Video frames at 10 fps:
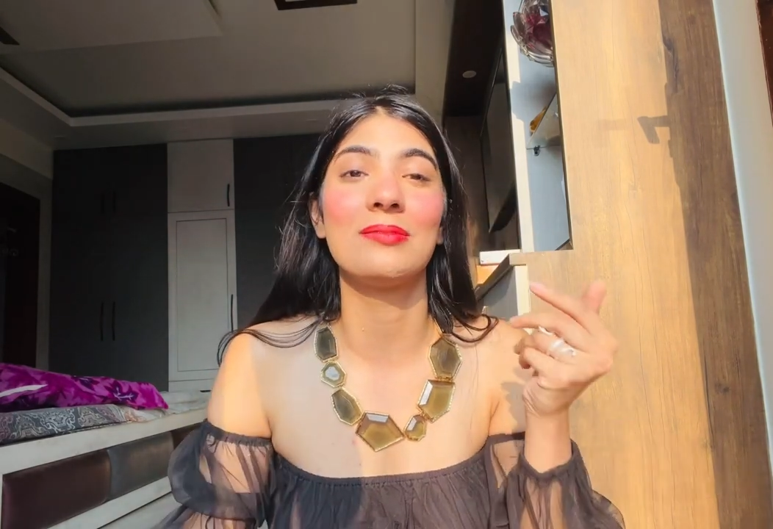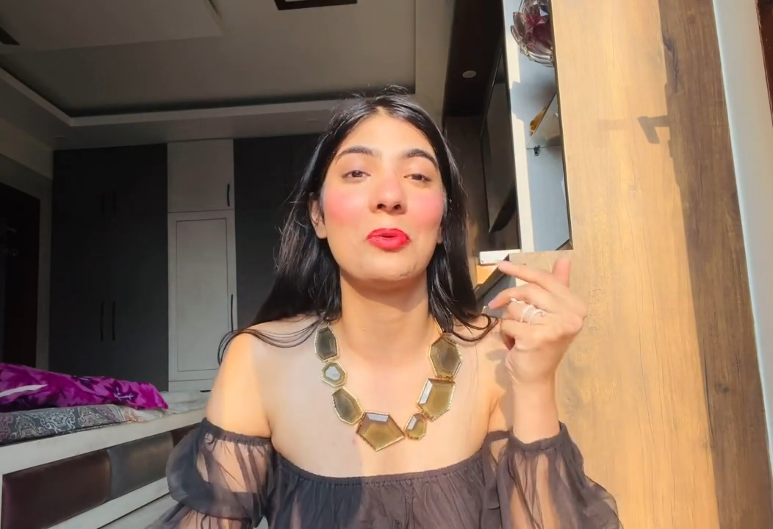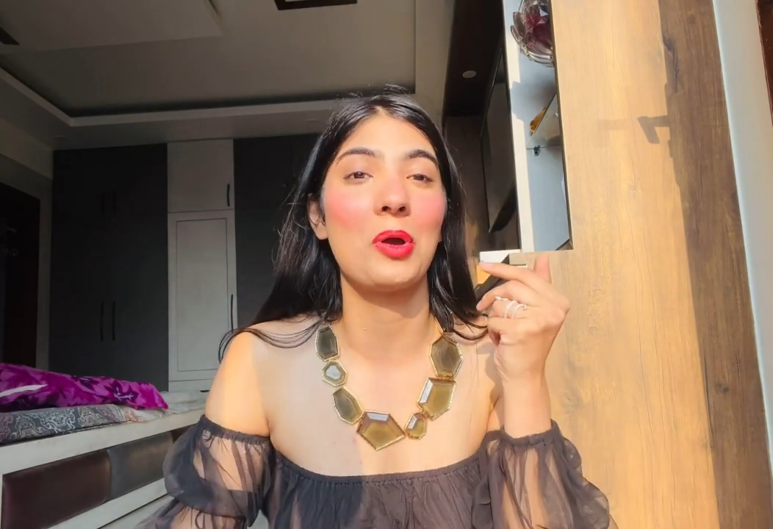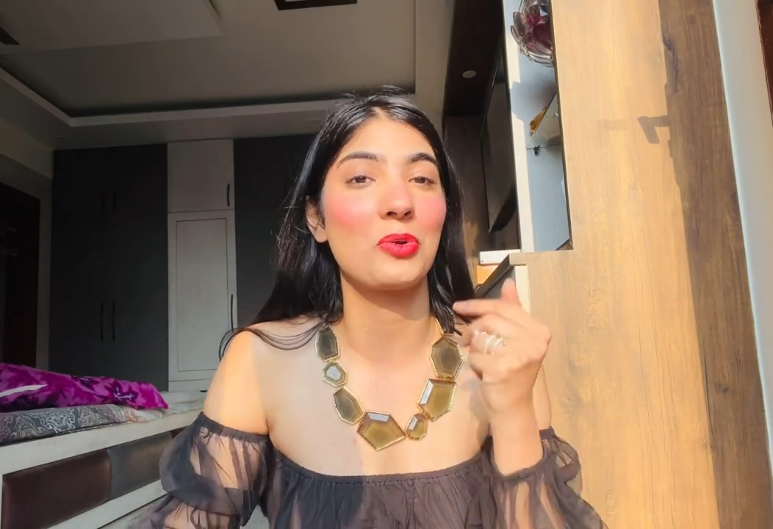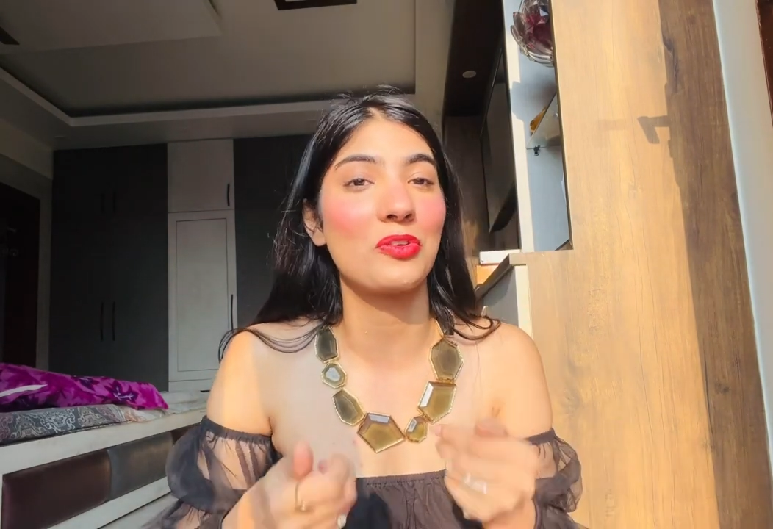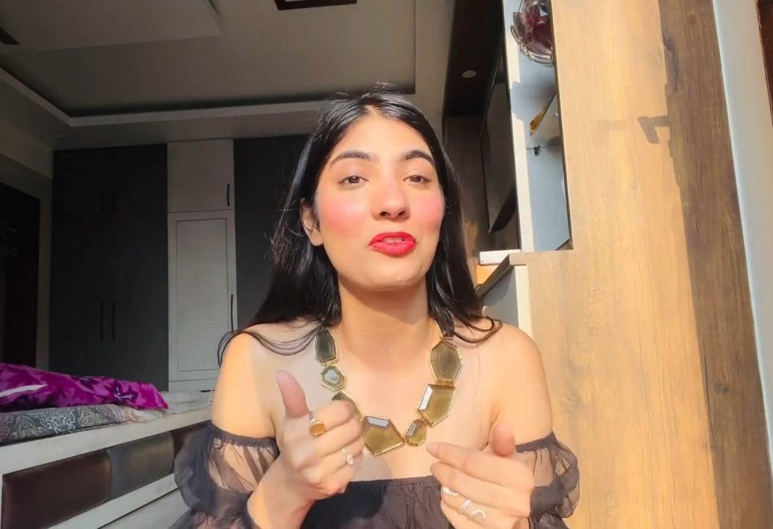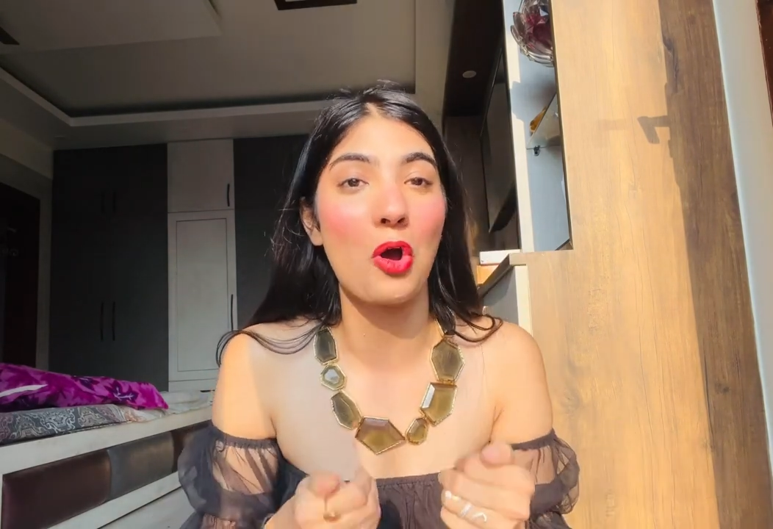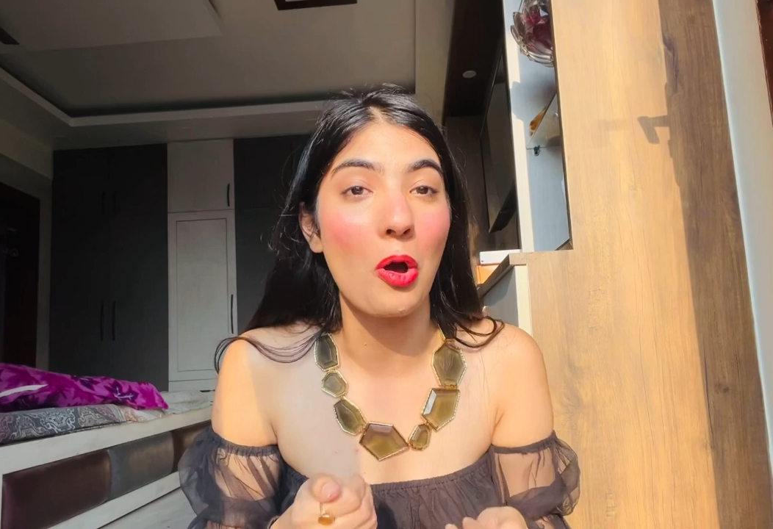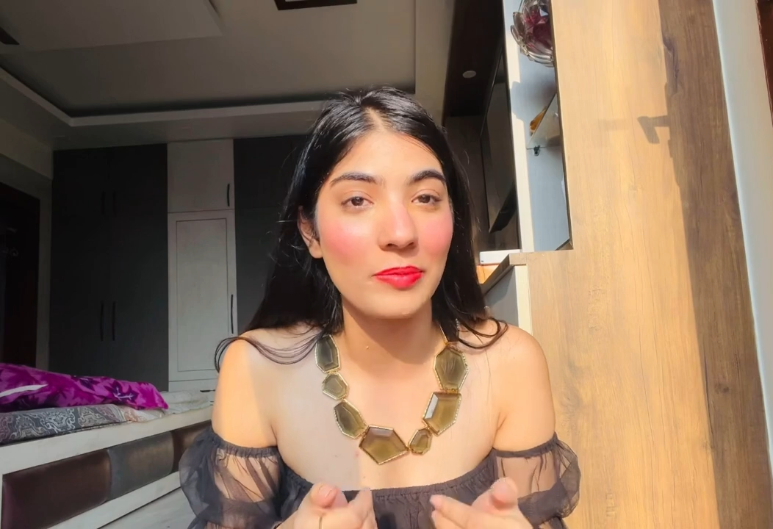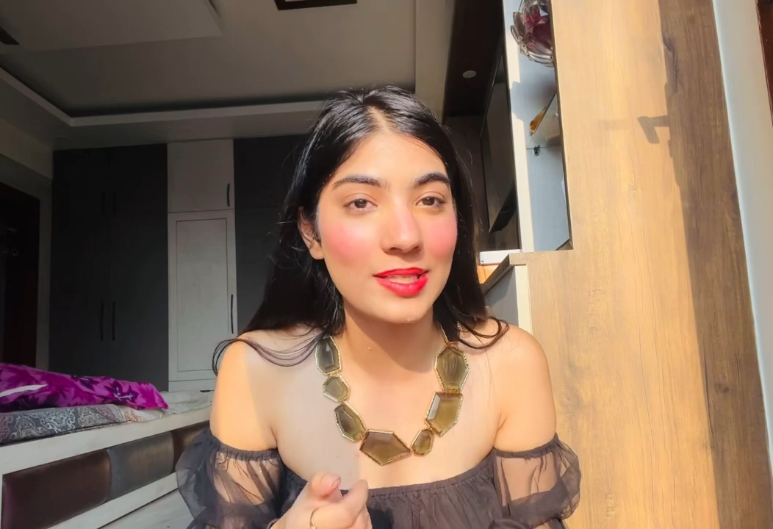amount of
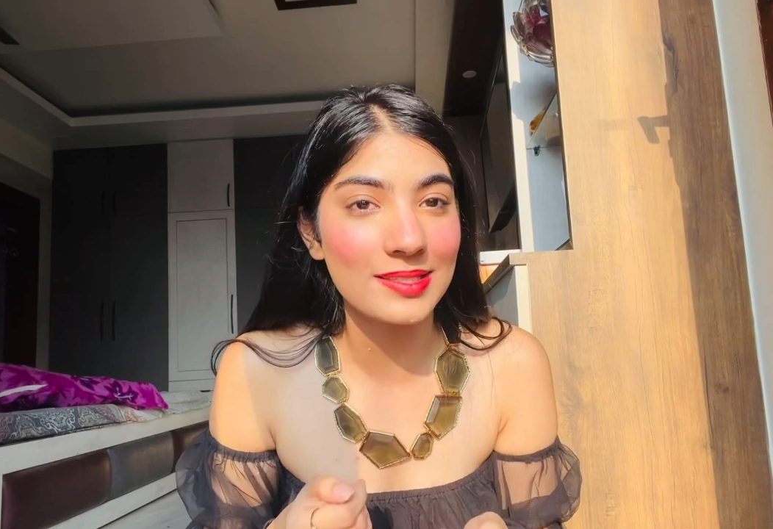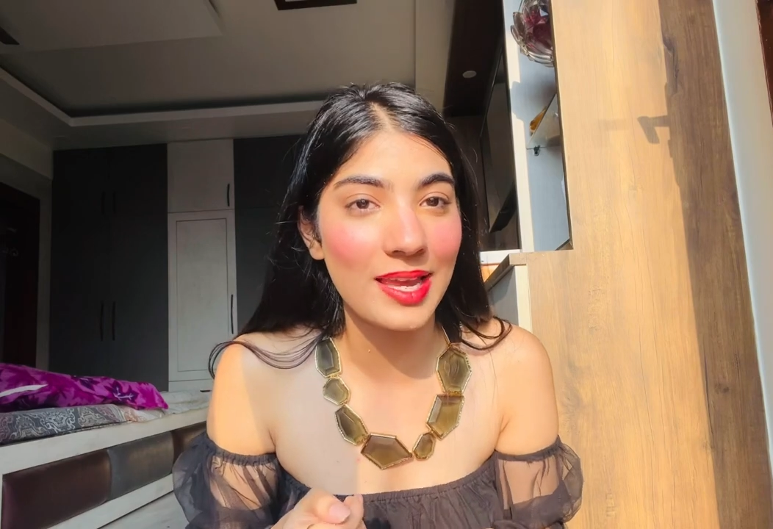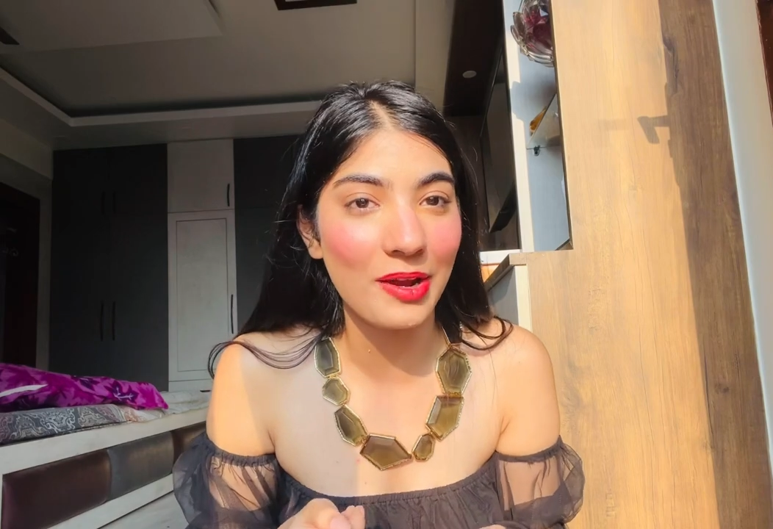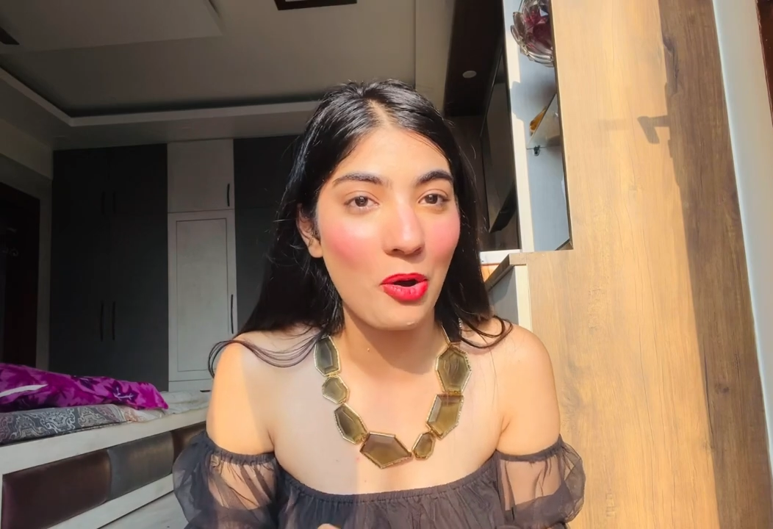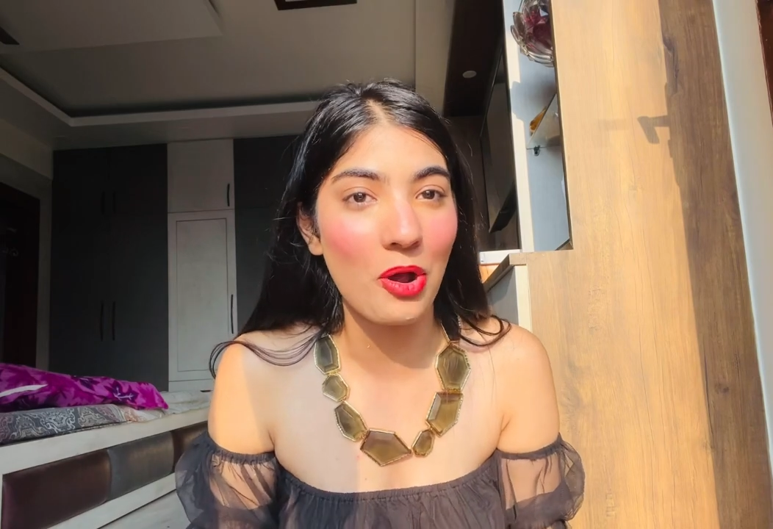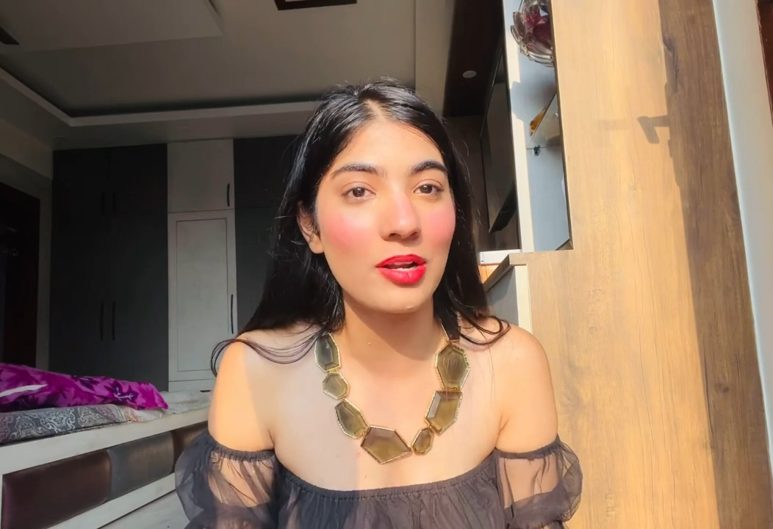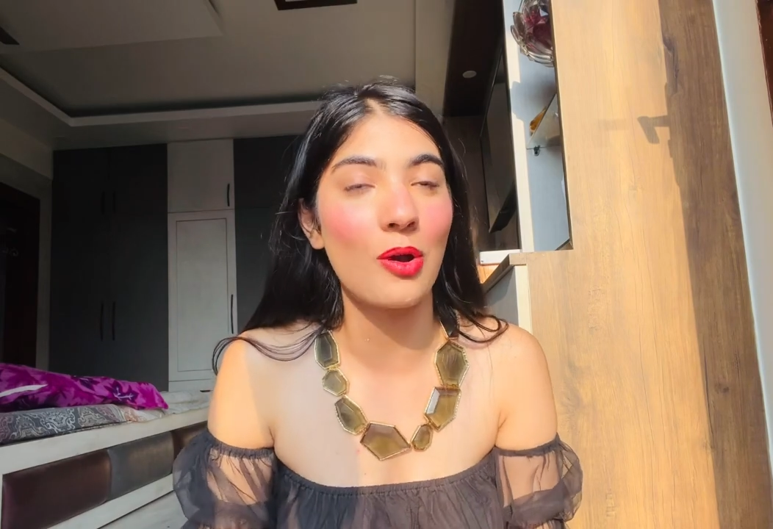comments I got